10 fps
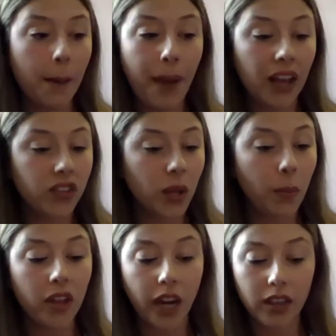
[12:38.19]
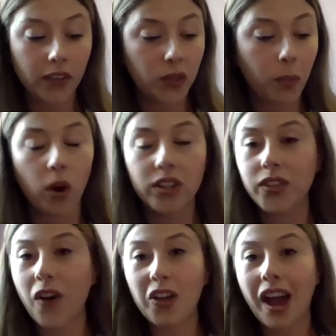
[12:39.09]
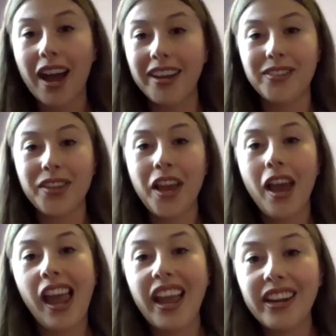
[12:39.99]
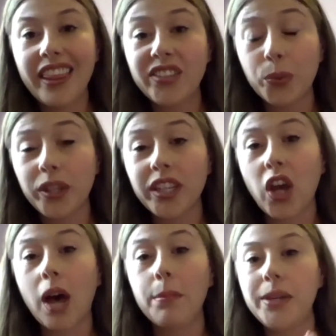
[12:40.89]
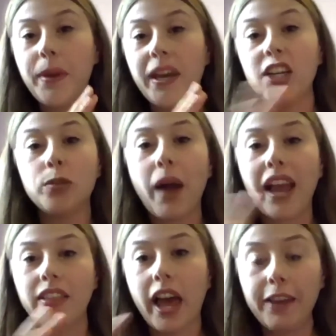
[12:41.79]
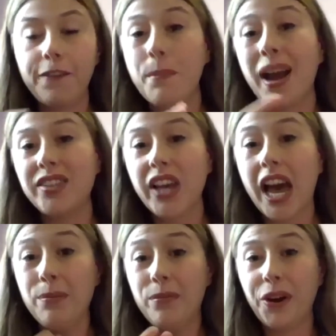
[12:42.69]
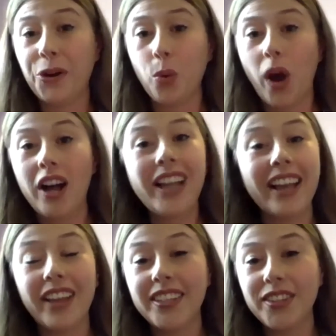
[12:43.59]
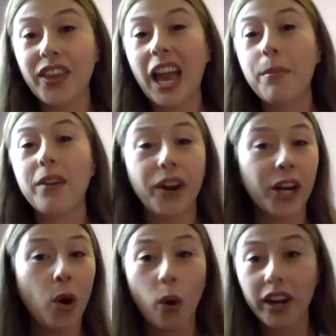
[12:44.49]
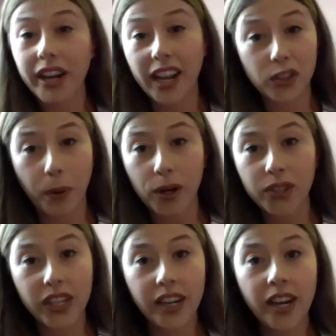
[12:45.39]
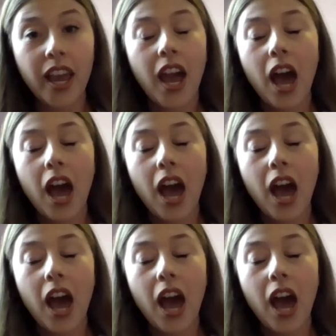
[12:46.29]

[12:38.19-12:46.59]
basketball, and I love sports of all kinds. And that's really taught me to manage my life and my time very well. I like to think I'm a very organized person.